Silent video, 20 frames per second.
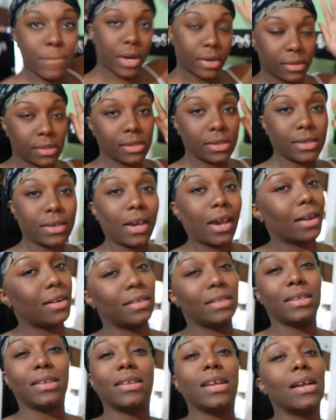Perky got
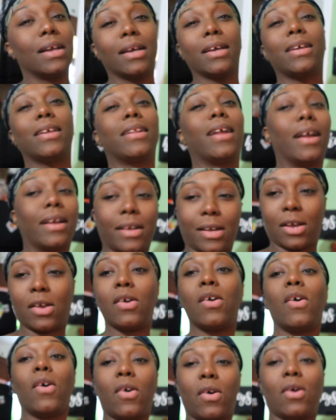it stuck like
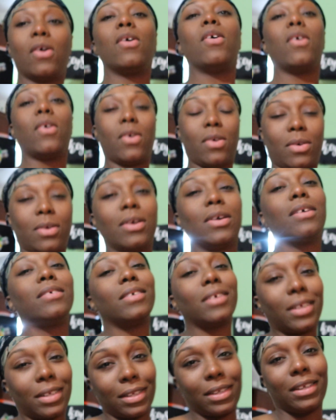
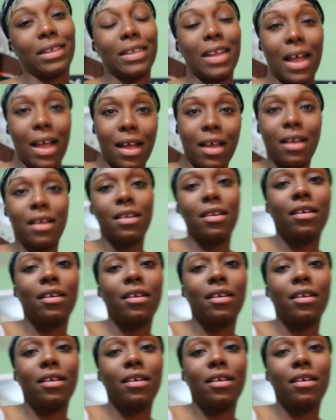whole stuff.